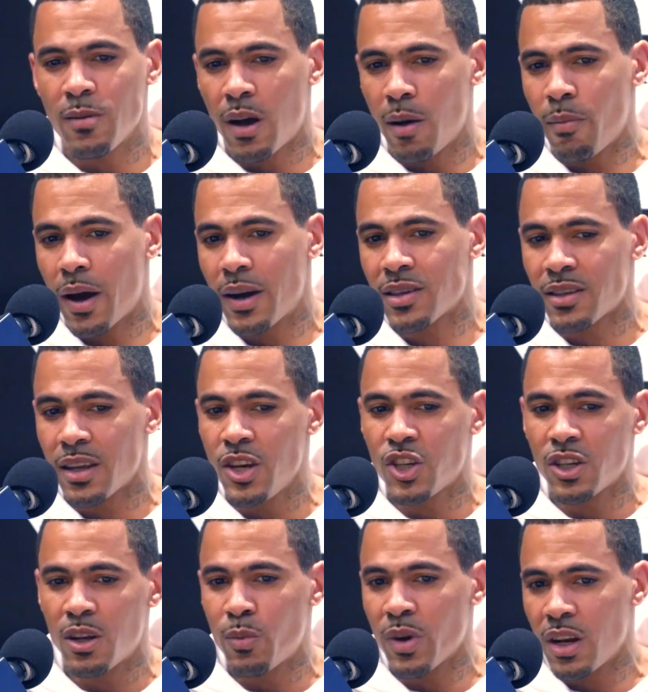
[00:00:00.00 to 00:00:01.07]
Come by the
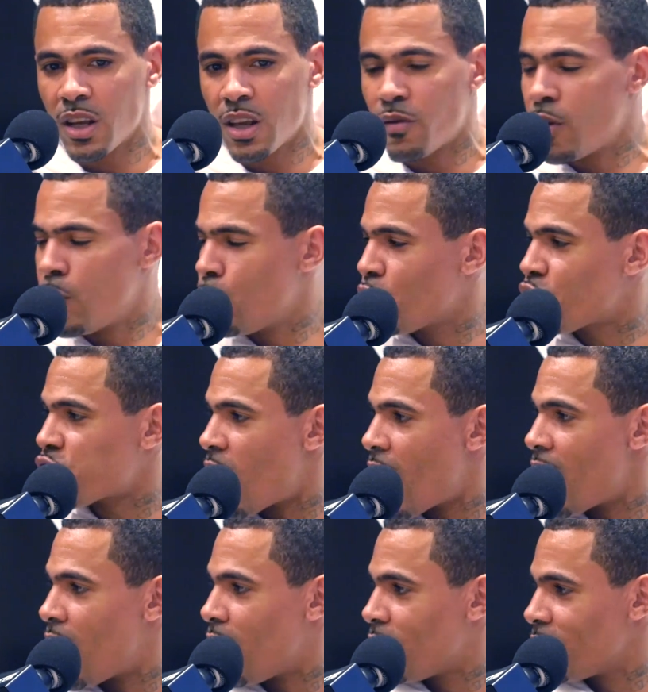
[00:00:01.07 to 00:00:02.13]
station and we're going to give you a little
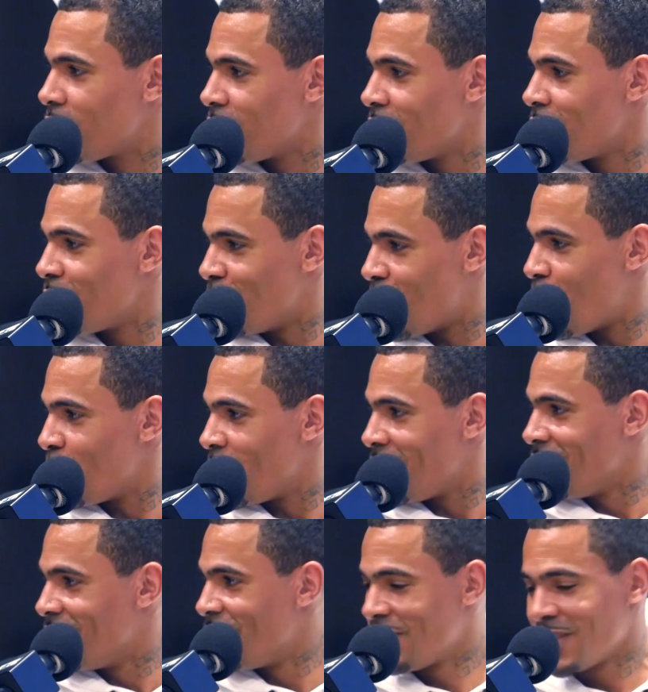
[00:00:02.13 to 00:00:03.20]
tryout. You know what I
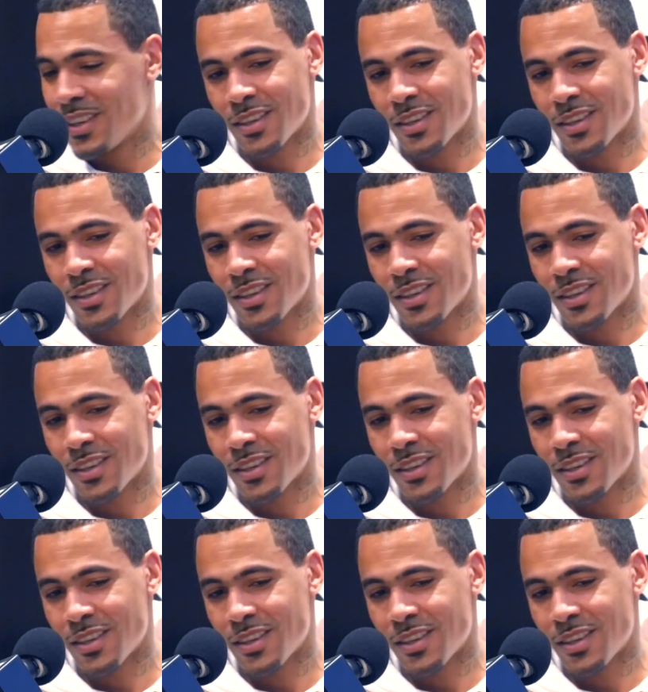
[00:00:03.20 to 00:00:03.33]
mean?